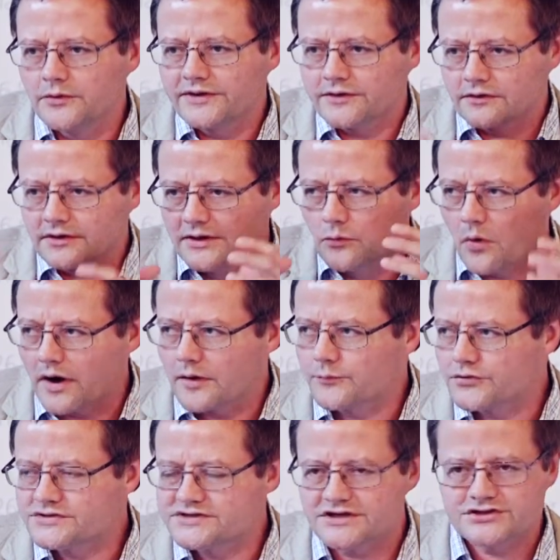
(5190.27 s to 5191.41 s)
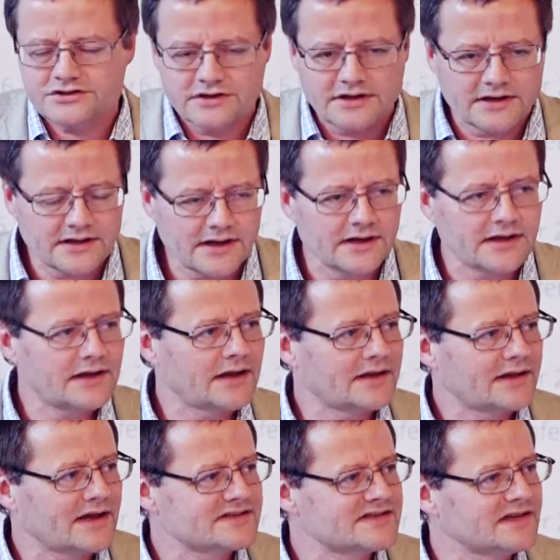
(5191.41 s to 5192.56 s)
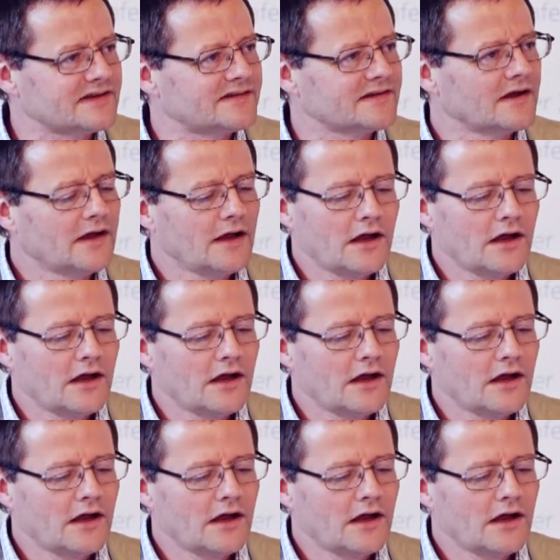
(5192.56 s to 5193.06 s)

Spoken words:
with only one position and that's it.